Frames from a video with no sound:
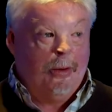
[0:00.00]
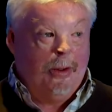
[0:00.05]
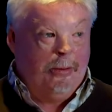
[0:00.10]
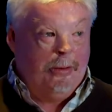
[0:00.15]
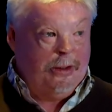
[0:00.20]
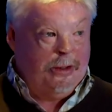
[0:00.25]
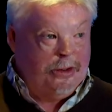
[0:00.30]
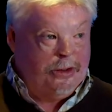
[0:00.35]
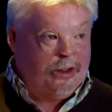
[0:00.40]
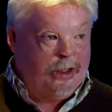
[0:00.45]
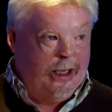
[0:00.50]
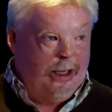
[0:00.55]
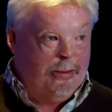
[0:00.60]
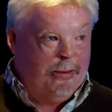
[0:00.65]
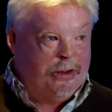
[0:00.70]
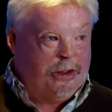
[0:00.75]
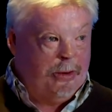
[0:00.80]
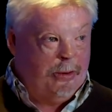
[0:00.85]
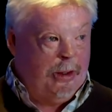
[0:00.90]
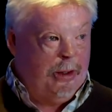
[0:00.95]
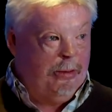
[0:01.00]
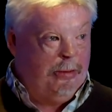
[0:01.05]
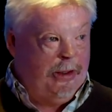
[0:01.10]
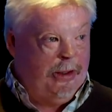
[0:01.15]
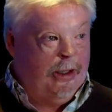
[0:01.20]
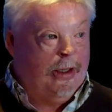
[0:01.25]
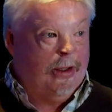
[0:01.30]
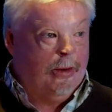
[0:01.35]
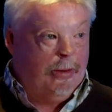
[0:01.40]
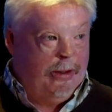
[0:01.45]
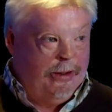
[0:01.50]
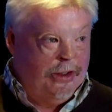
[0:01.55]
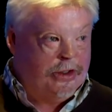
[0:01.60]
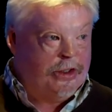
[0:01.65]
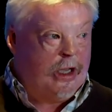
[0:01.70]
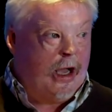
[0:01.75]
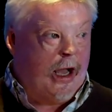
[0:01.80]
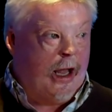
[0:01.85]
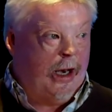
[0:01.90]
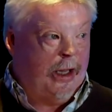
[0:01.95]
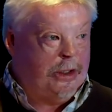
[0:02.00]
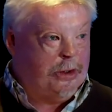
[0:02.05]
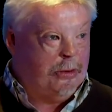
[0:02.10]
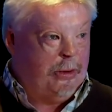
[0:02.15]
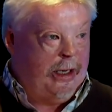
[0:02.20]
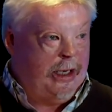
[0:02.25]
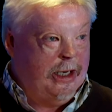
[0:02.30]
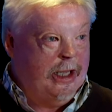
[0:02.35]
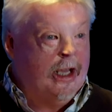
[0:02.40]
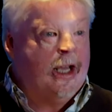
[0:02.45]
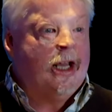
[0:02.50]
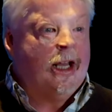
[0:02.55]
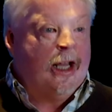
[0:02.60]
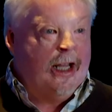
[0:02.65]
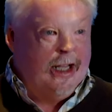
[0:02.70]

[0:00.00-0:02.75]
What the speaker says: will be the same as it will be when the Scarlets win.